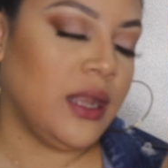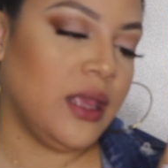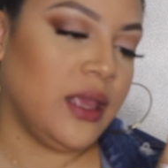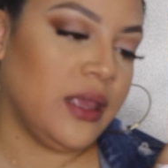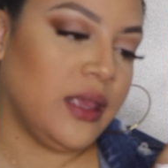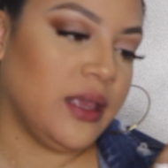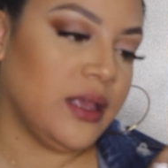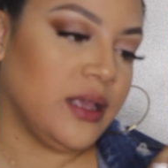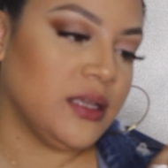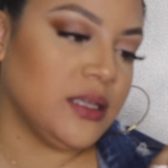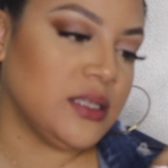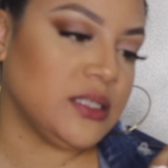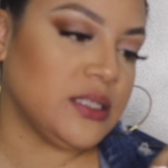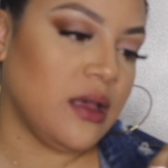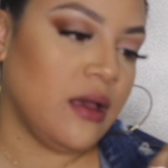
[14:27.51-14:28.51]

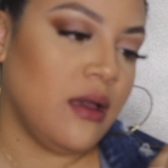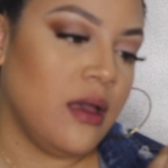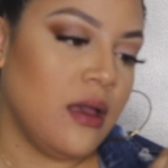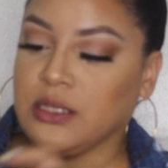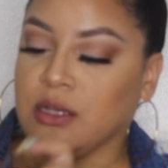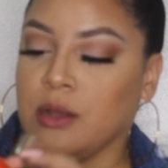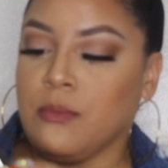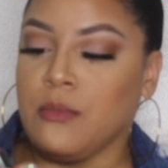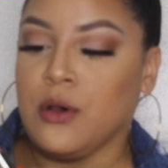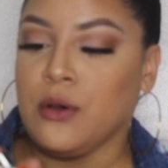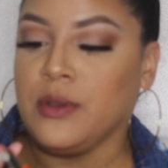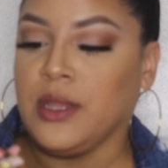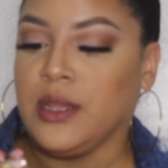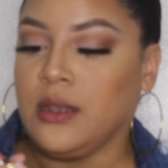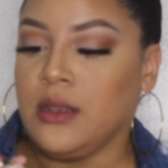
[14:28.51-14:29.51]
is Good
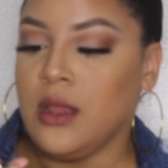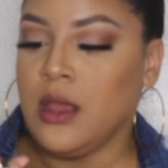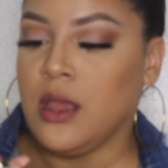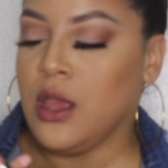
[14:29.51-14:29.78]
Moanin',